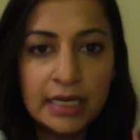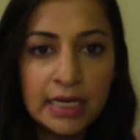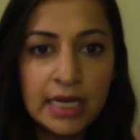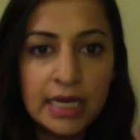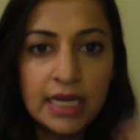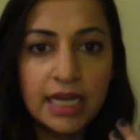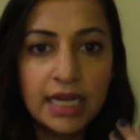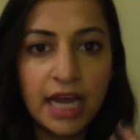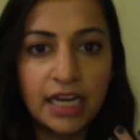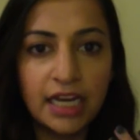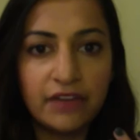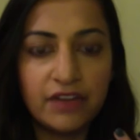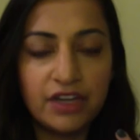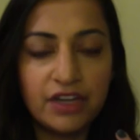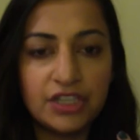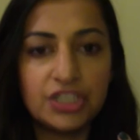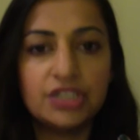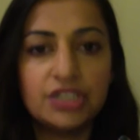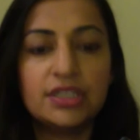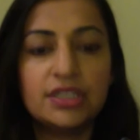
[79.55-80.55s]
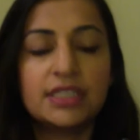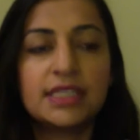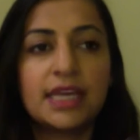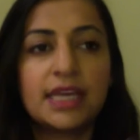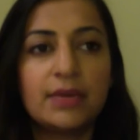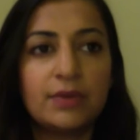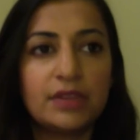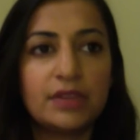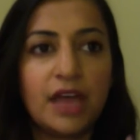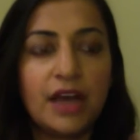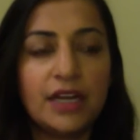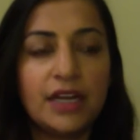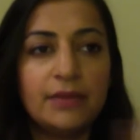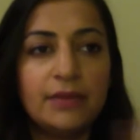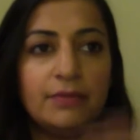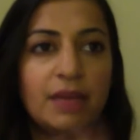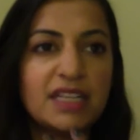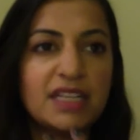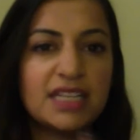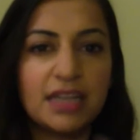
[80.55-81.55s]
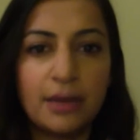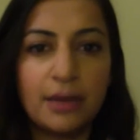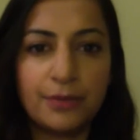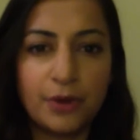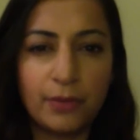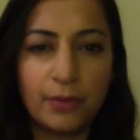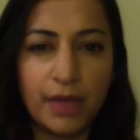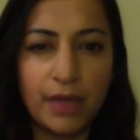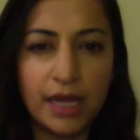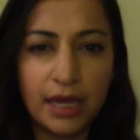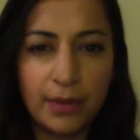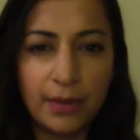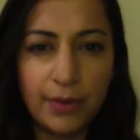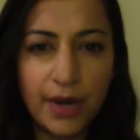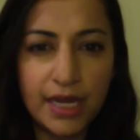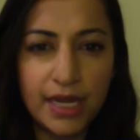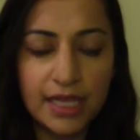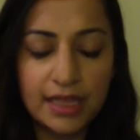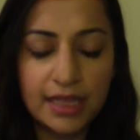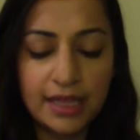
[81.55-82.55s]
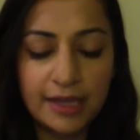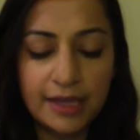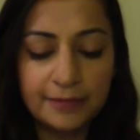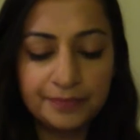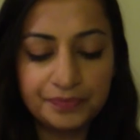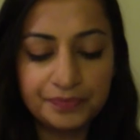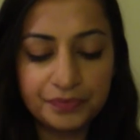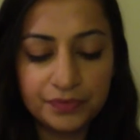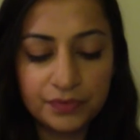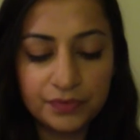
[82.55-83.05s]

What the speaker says: kind of into your skin without it messing up your makeup or anything.